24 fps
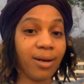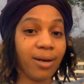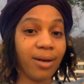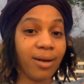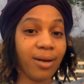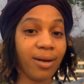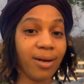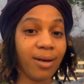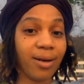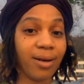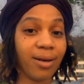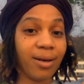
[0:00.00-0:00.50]

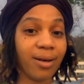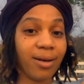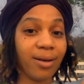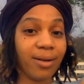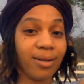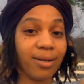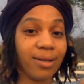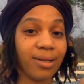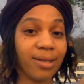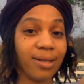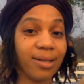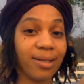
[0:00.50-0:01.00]

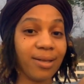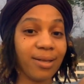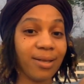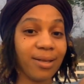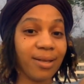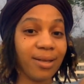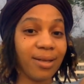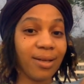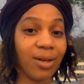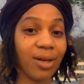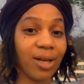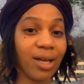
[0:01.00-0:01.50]

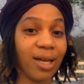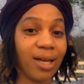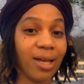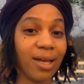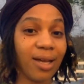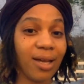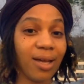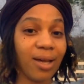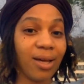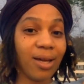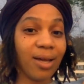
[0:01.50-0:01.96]
(silence)